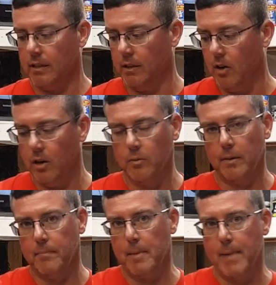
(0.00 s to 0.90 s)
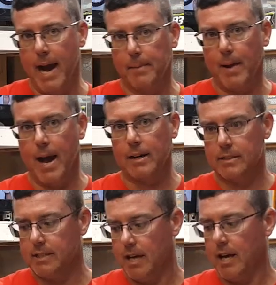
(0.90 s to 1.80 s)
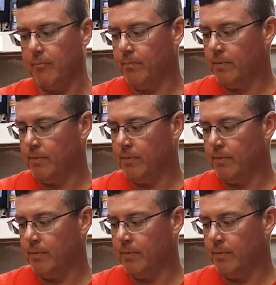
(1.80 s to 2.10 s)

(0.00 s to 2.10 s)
along with my backpack set.